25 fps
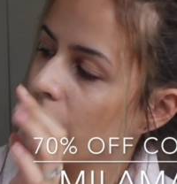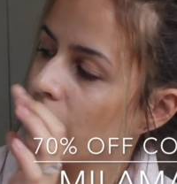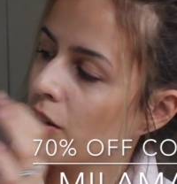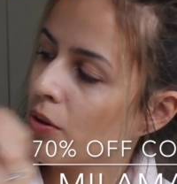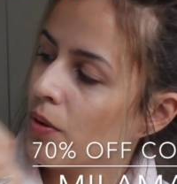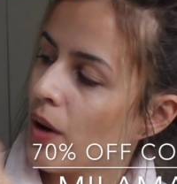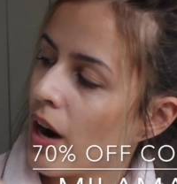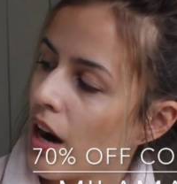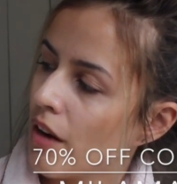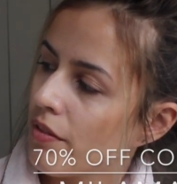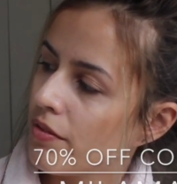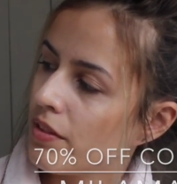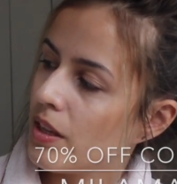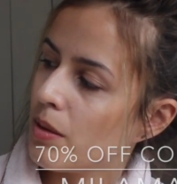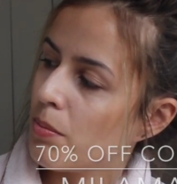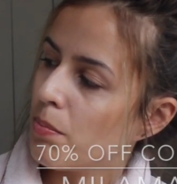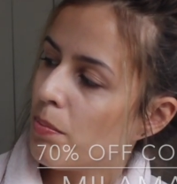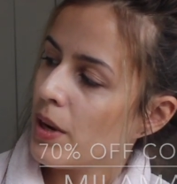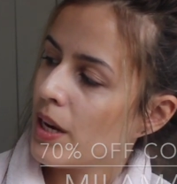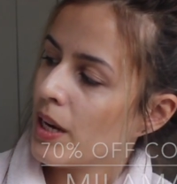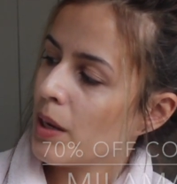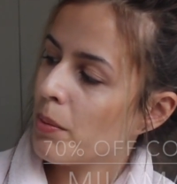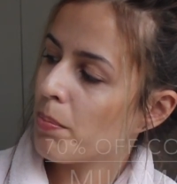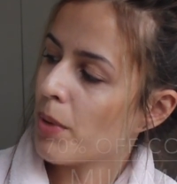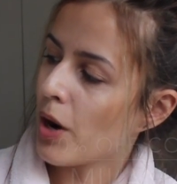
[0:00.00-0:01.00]
You have the
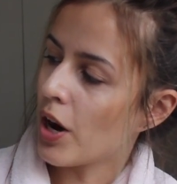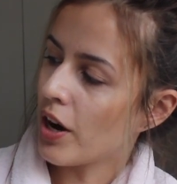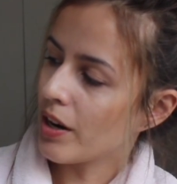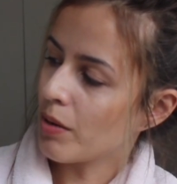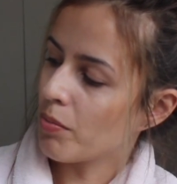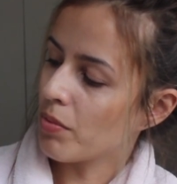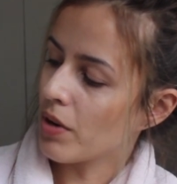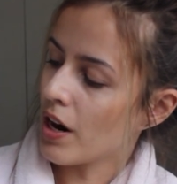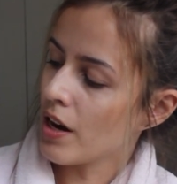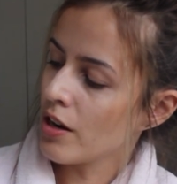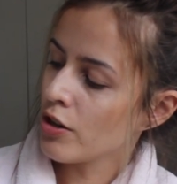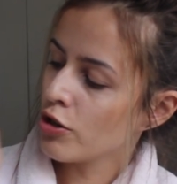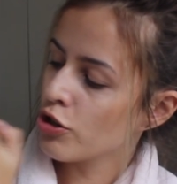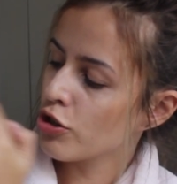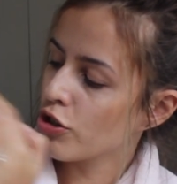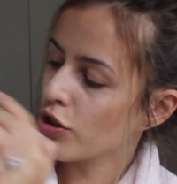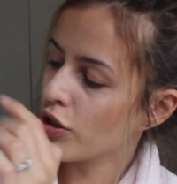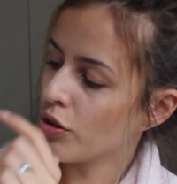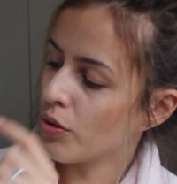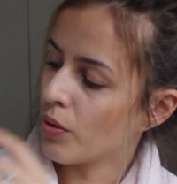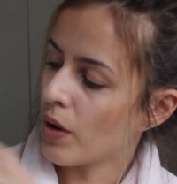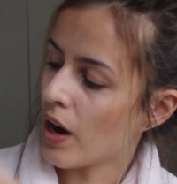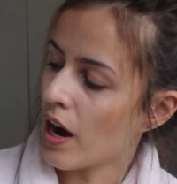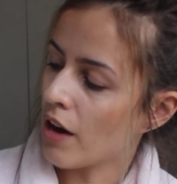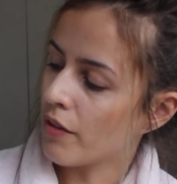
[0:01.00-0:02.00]
big body
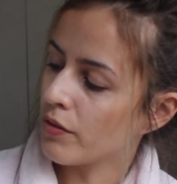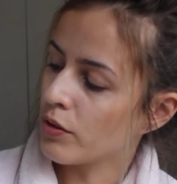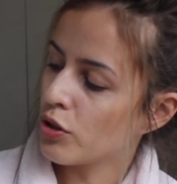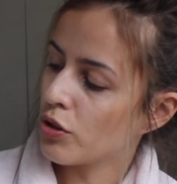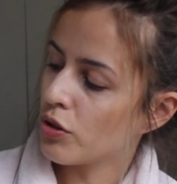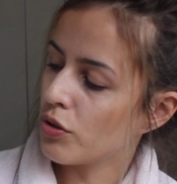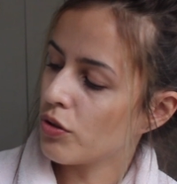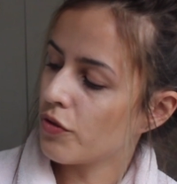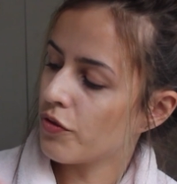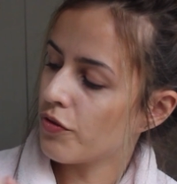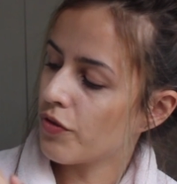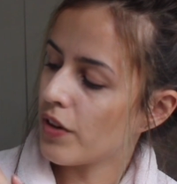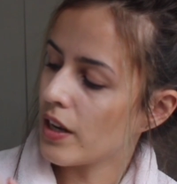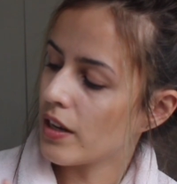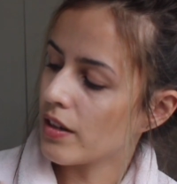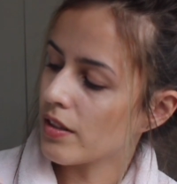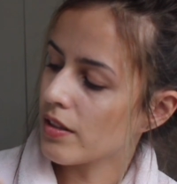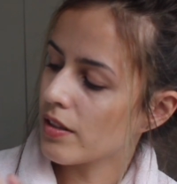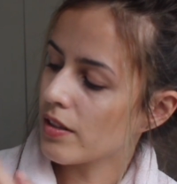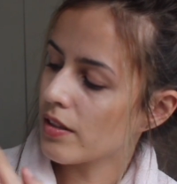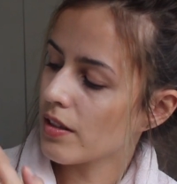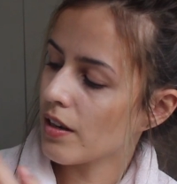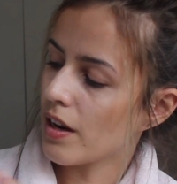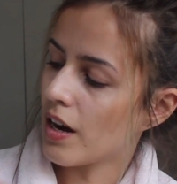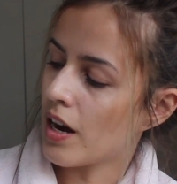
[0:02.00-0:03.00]
brush, you have two
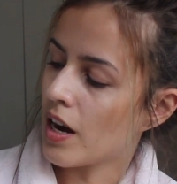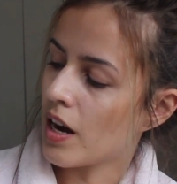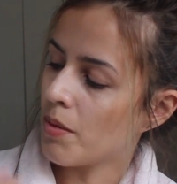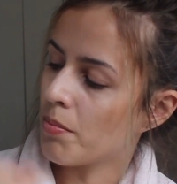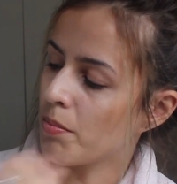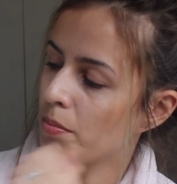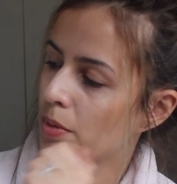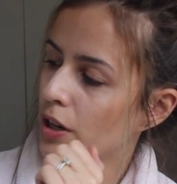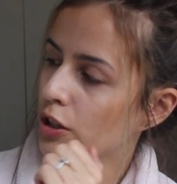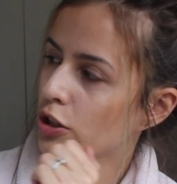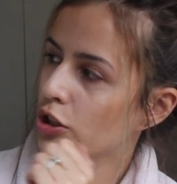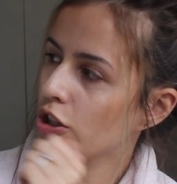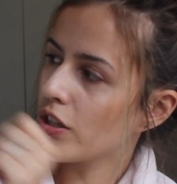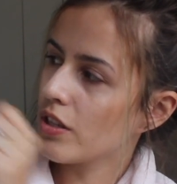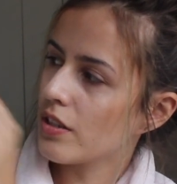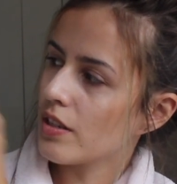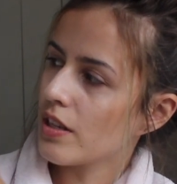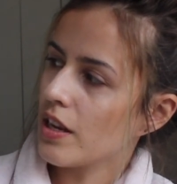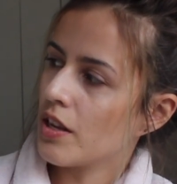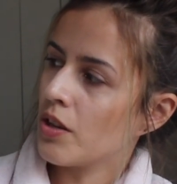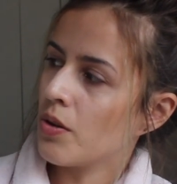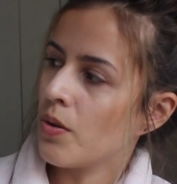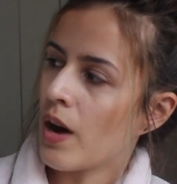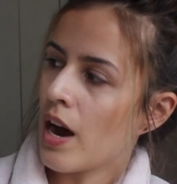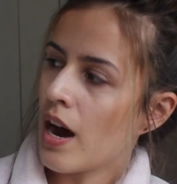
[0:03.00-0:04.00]
face um, brushes,
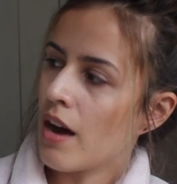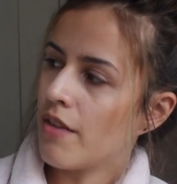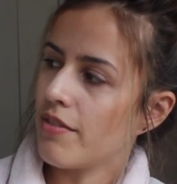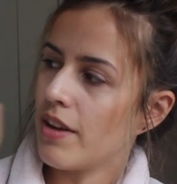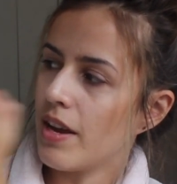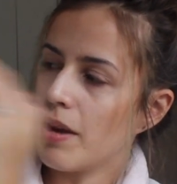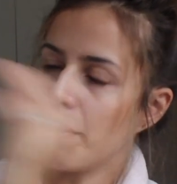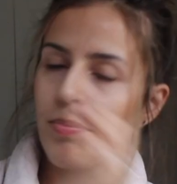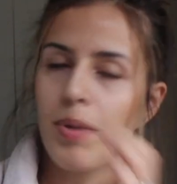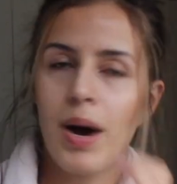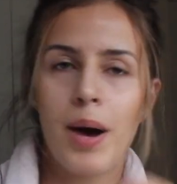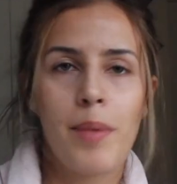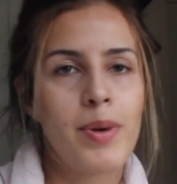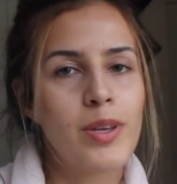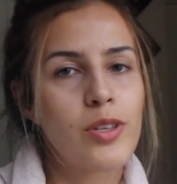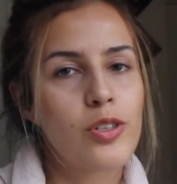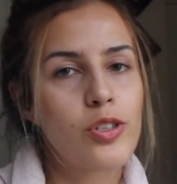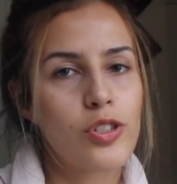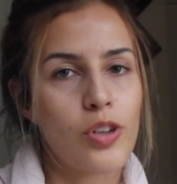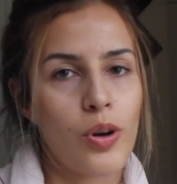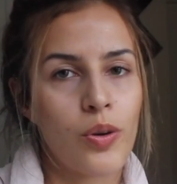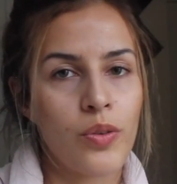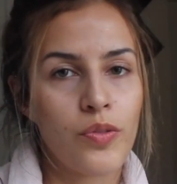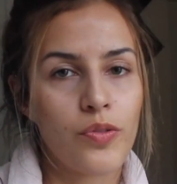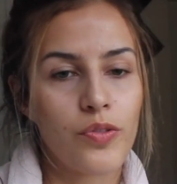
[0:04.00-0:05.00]
and you have a pumice
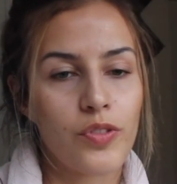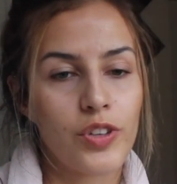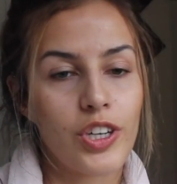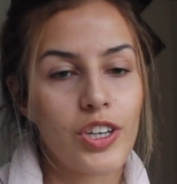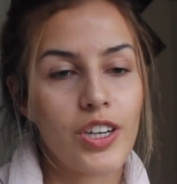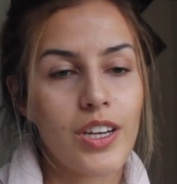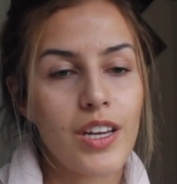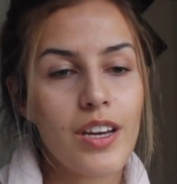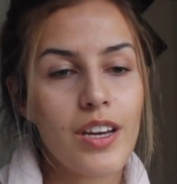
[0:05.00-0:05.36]
stone for your